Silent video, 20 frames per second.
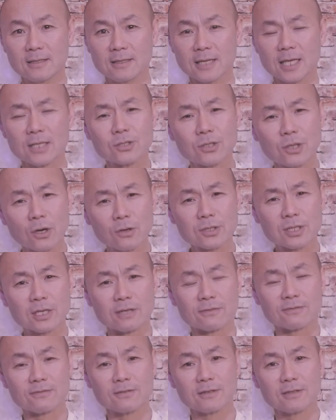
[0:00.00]
And
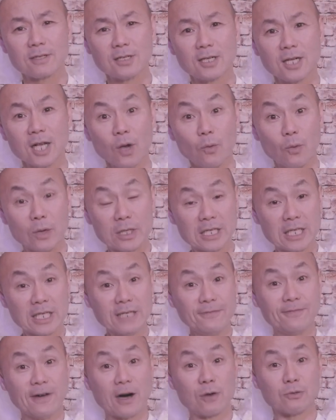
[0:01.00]
Joseph, when he
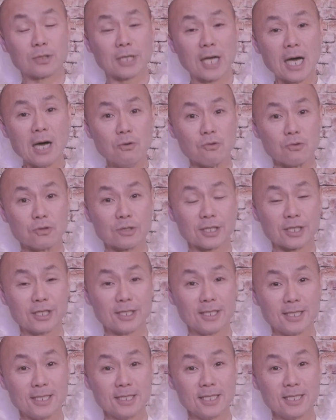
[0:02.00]
found out
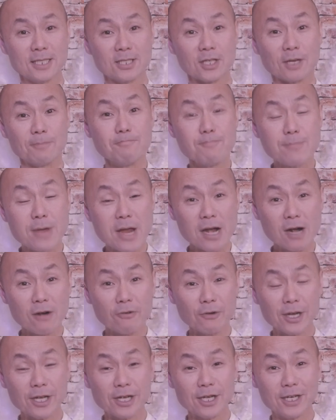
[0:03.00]
that
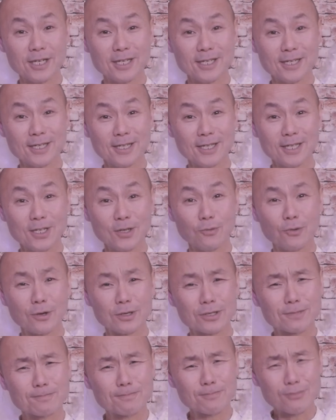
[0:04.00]
Mary
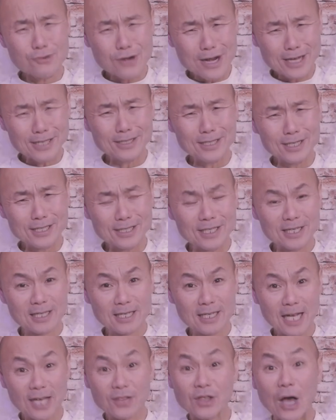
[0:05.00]
was pregnant,
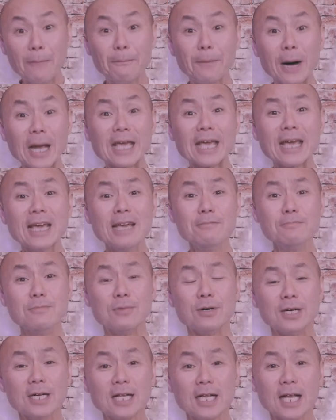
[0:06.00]
not by
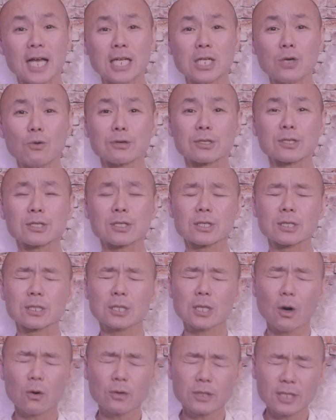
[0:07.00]
him, and he was
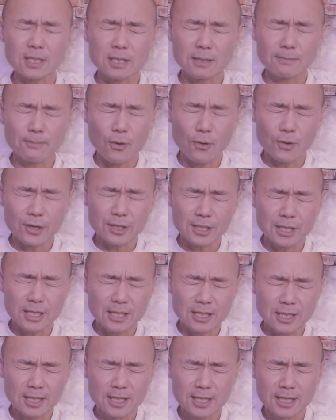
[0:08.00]
so
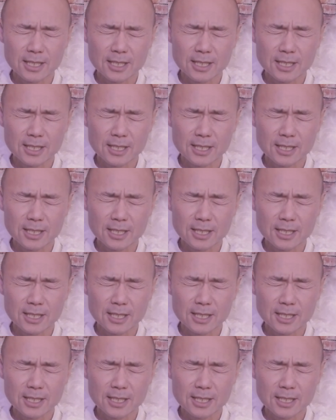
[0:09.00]
disappointed,